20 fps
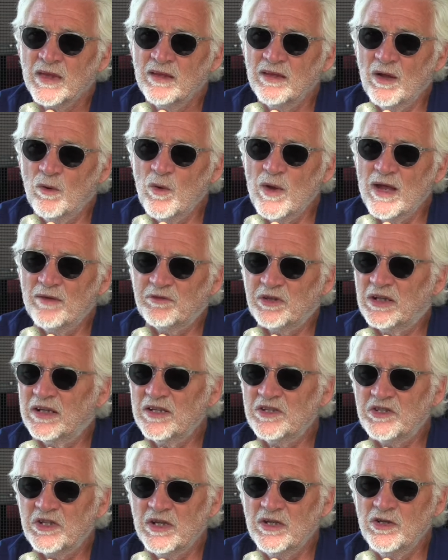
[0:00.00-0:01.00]
that we have to
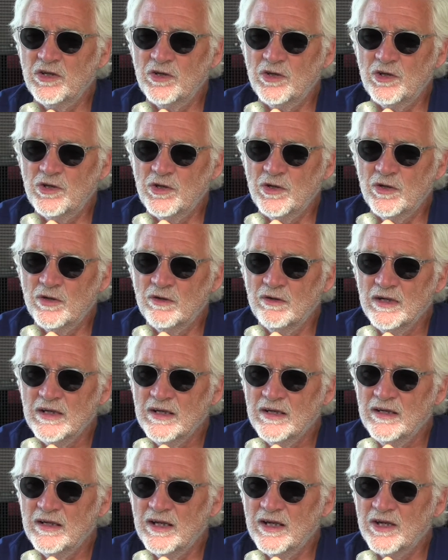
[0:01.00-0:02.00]
continue to do
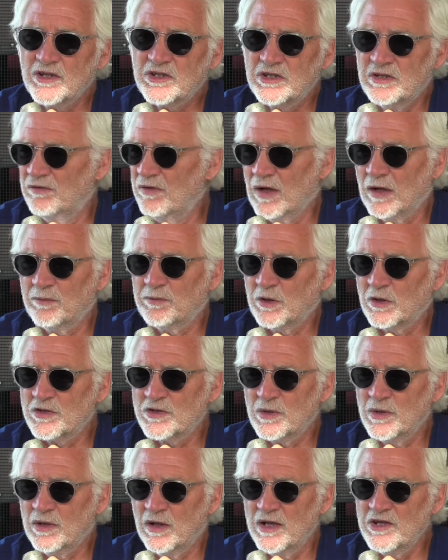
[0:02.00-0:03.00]
is develop
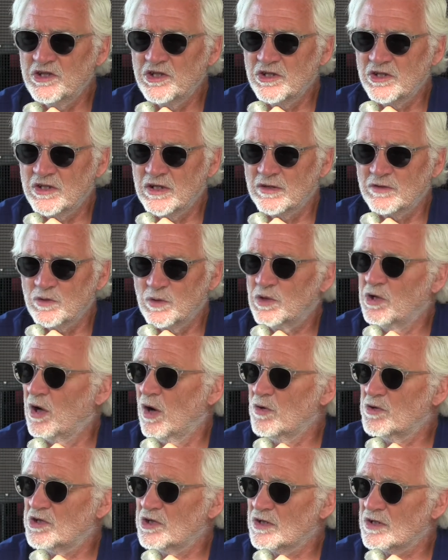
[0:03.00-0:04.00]
those relationships with
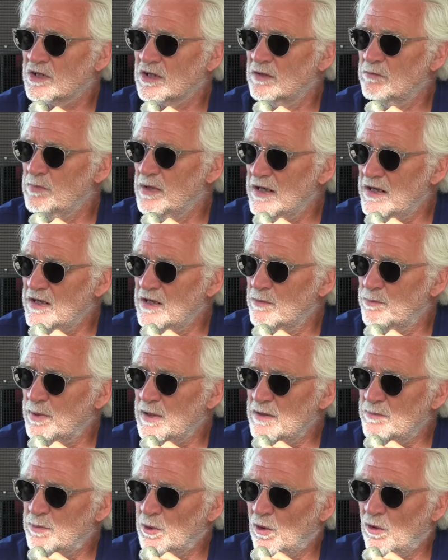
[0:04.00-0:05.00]
coaches and media right.
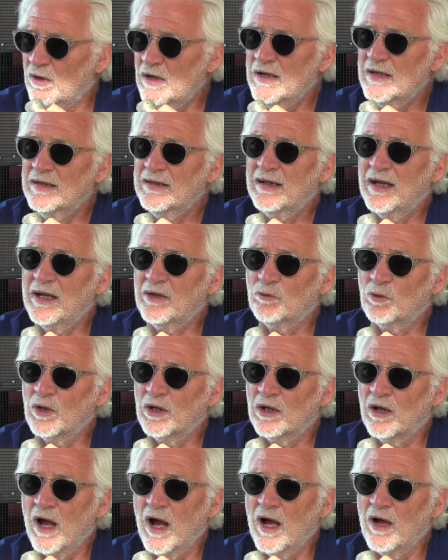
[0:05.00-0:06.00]
people and
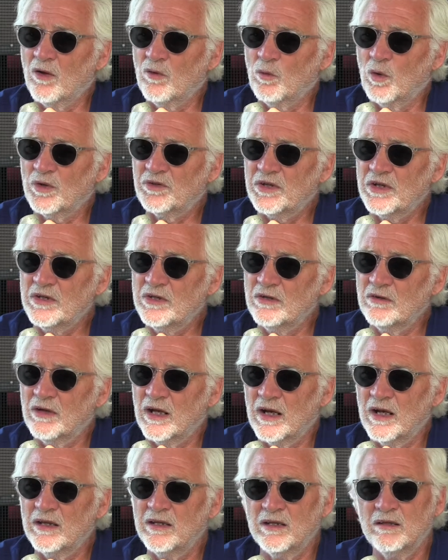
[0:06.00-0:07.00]
rely on what they do.
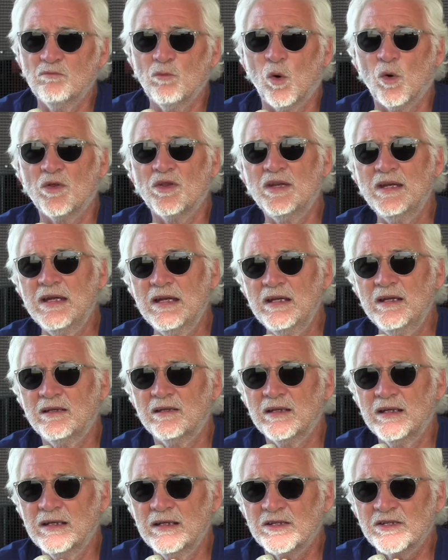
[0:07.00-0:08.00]
And I think more than
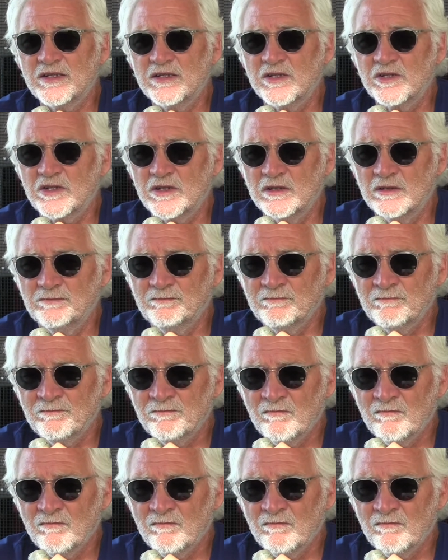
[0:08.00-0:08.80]
anything is just to